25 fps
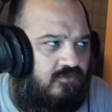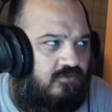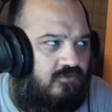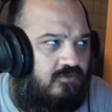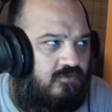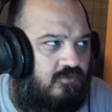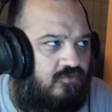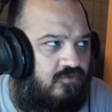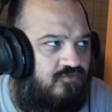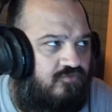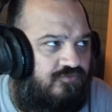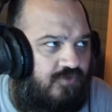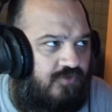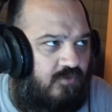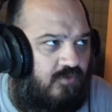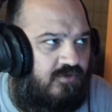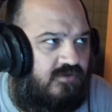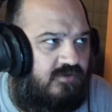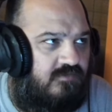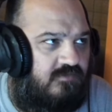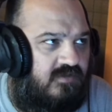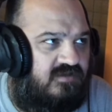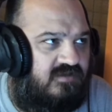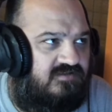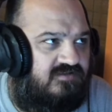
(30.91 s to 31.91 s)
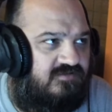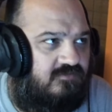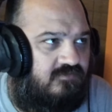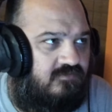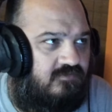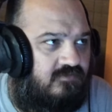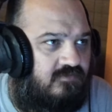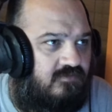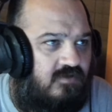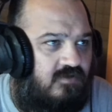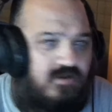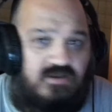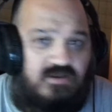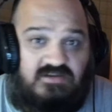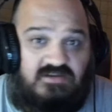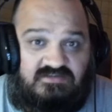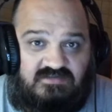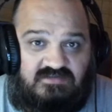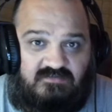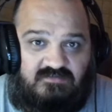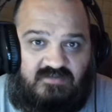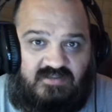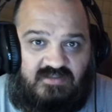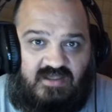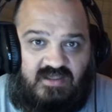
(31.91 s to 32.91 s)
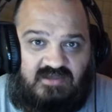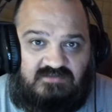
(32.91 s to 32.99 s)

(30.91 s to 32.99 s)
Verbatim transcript: or who don't eat my cereal, something like that.